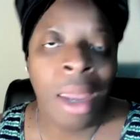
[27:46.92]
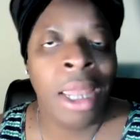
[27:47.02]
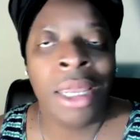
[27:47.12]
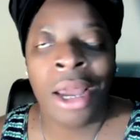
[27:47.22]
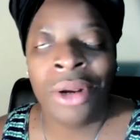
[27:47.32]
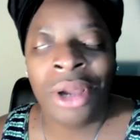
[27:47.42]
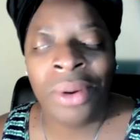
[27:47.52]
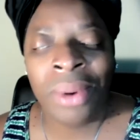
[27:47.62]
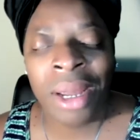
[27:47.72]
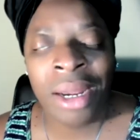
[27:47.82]
And y'all know
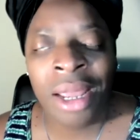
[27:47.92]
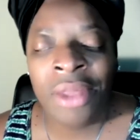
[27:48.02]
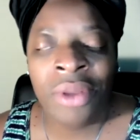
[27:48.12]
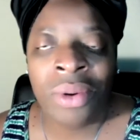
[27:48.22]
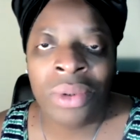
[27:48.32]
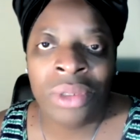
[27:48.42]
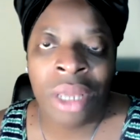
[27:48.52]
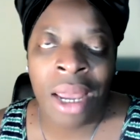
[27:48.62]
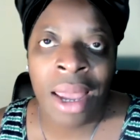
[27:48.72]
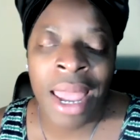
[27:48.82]
what? Those
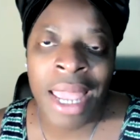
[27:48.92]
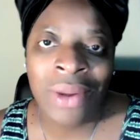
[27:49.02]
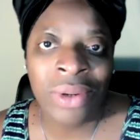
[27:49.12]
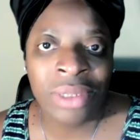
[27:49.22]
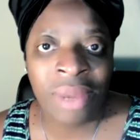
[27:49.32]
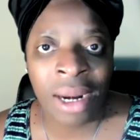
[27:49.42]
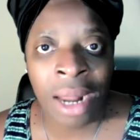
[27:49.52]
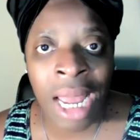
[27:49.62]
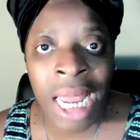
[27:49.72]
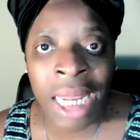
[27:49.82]
haters been
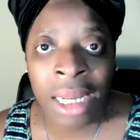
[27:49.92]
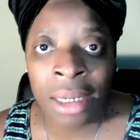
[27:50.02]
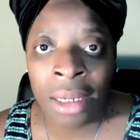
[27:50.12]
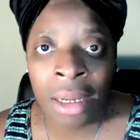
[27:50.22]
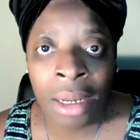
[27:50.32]
lying.